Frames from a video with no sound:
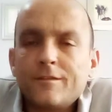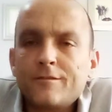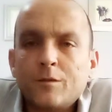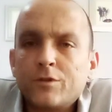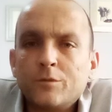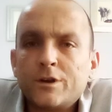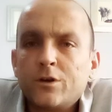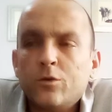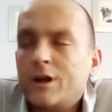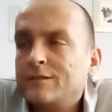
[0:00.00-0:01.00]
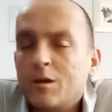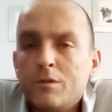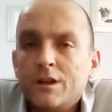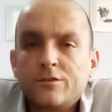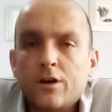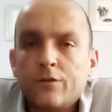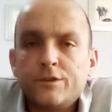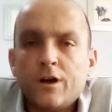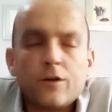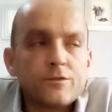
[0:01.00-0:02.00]
Sometimes they call that 10 minutes
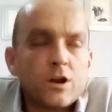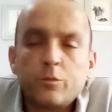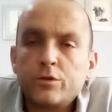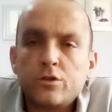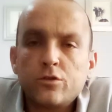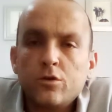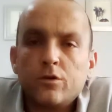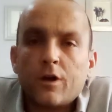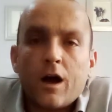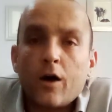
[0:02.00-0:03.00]
after they open the door,